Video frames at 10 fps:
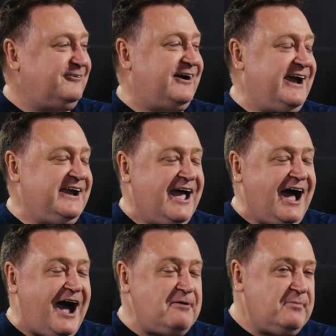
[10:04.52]
right?
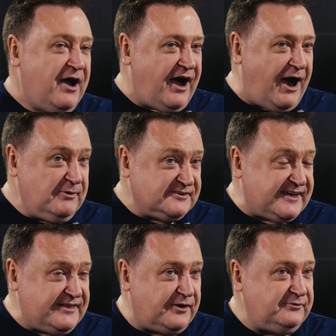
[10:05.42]
I will
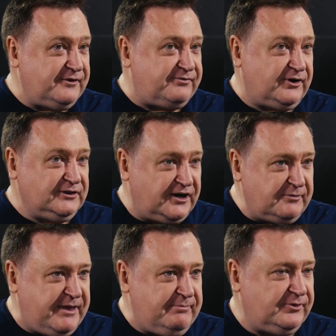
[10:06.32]
say though that for a lot of
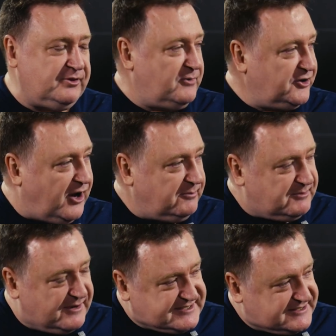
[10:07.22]
people, the model
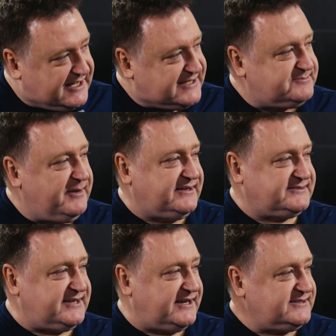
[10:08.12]
optimizer does make
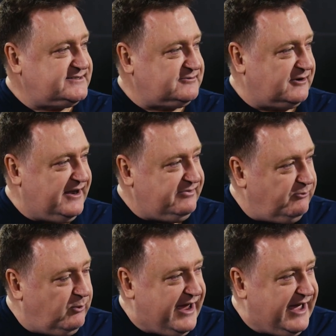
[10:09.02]
sense, right?
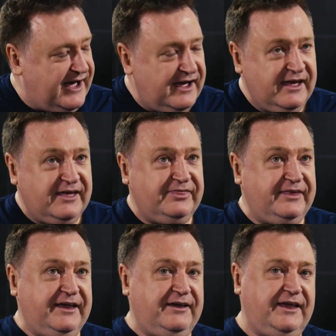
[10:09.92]
Where
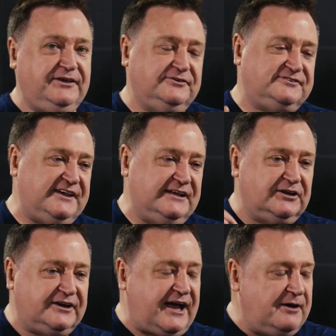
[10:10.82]
you see a
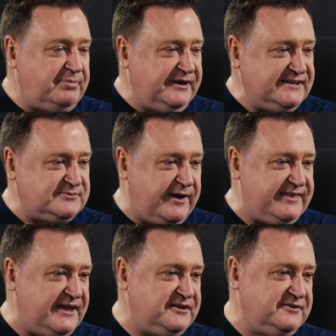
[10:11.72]
lot of companies where
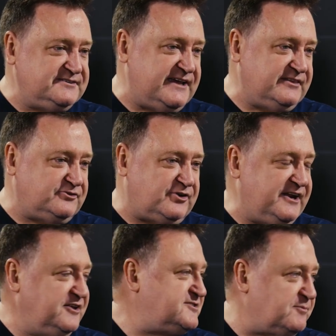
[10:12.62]
they're trying to
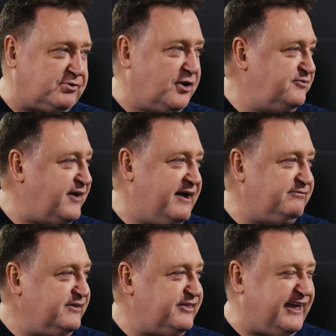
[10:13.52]
use the Pro for
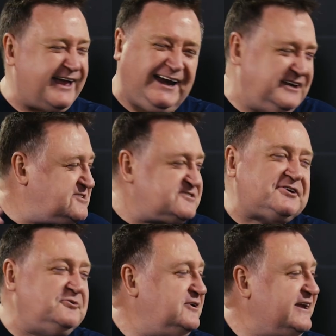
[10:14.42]
everything, and you just
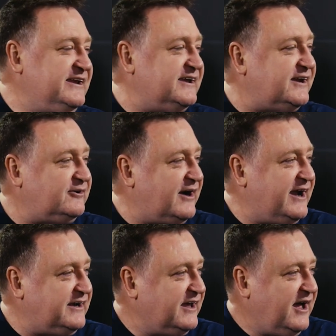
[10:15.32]
don't need it,
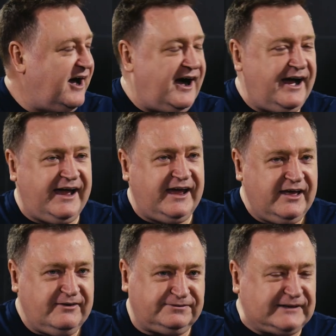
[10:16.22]
right?
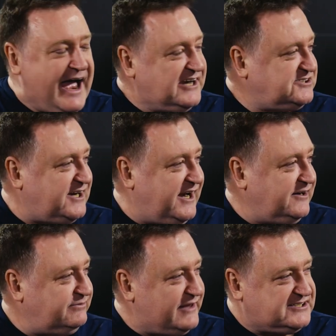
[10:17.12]
Flash
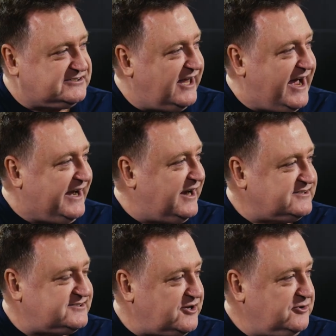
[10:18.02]
and Flashlight are
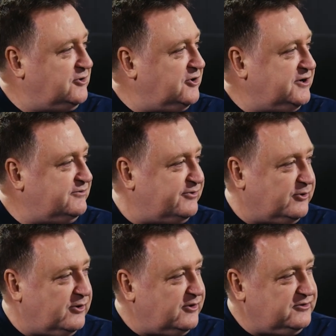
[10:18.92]
so good
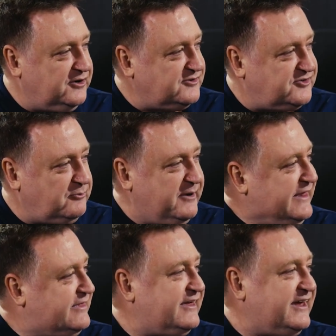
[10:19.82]
for so
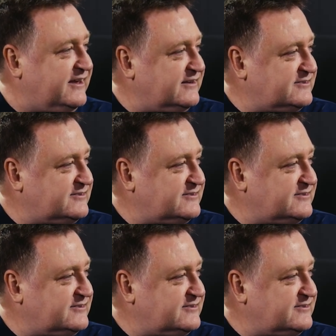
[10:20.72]
many things